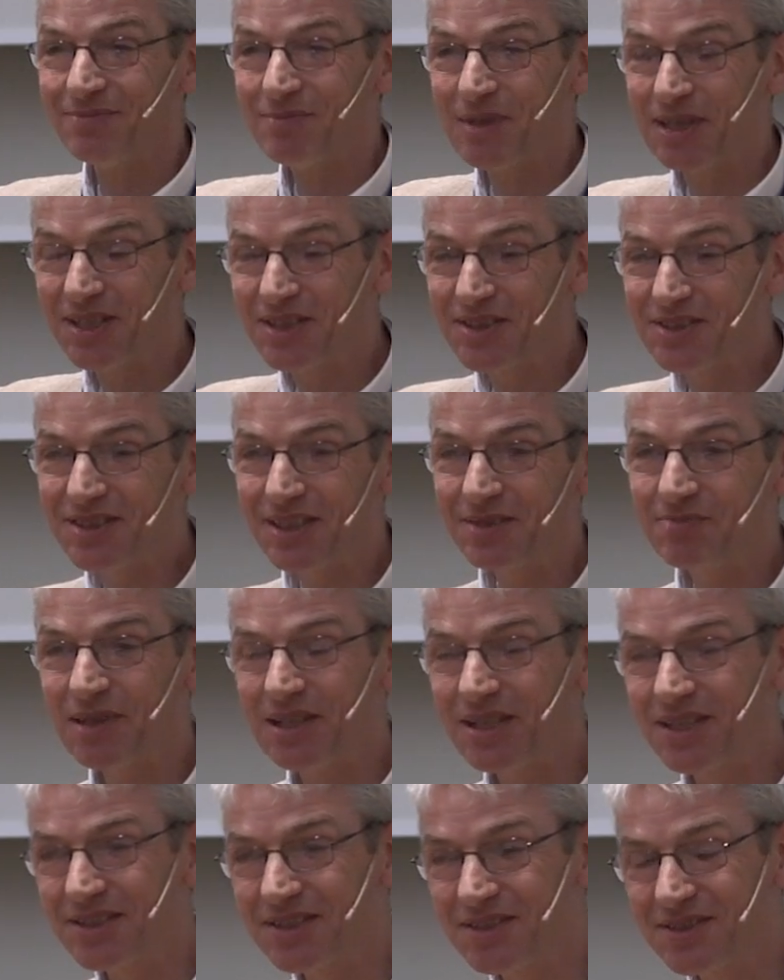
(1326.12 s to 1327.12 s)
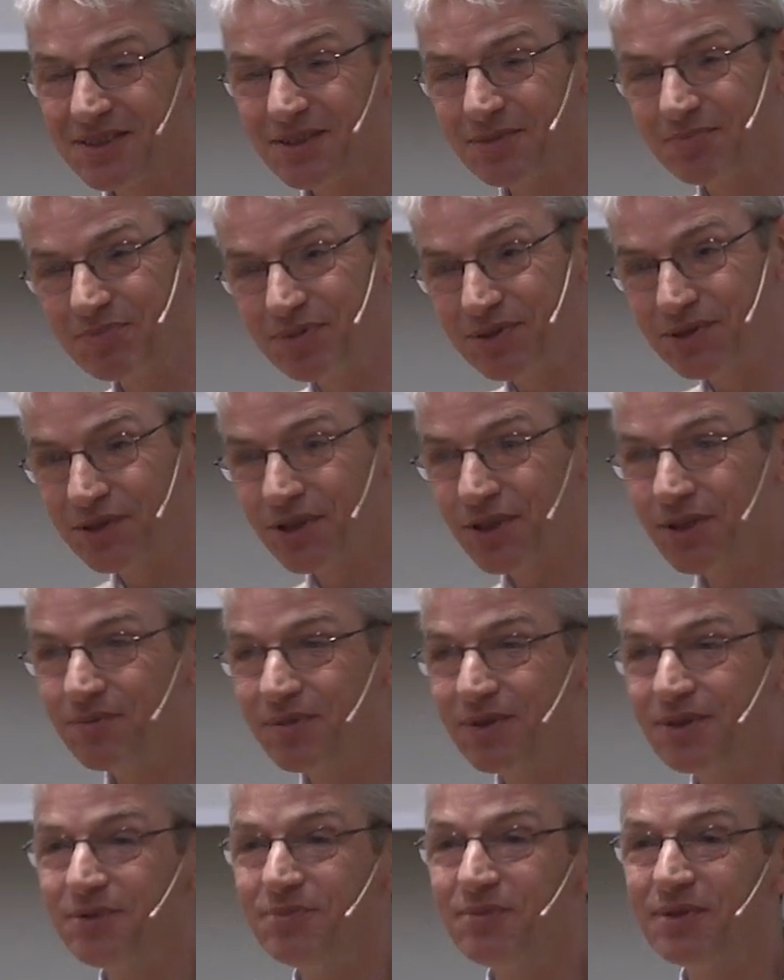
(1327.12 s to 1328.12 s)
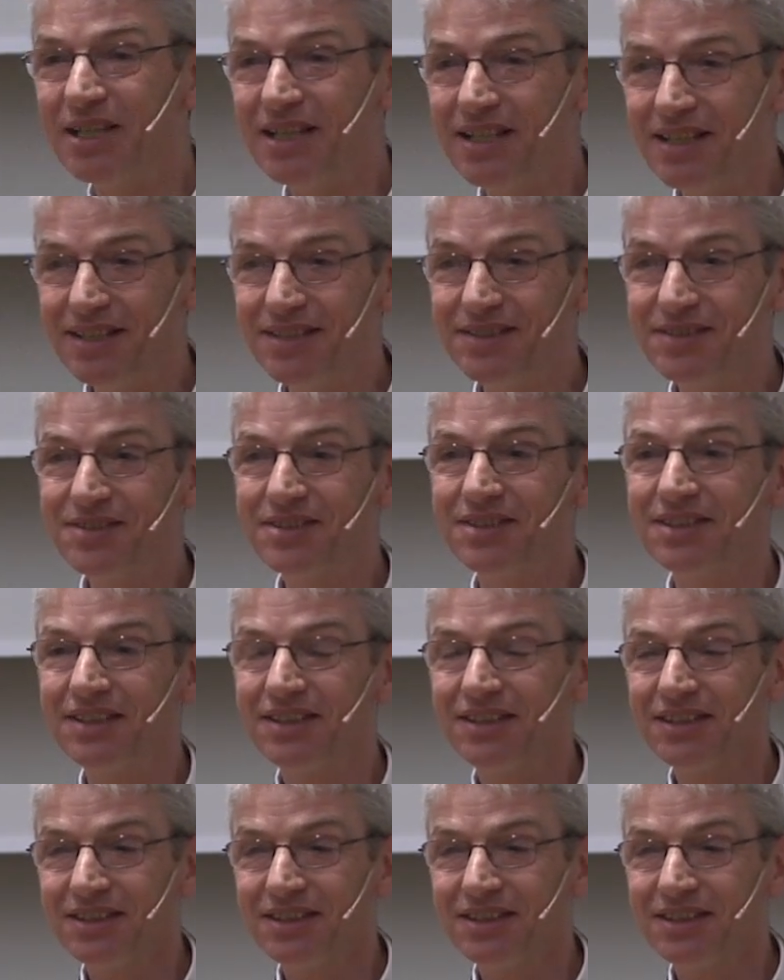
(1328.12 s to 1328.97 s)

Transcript: Because the problem is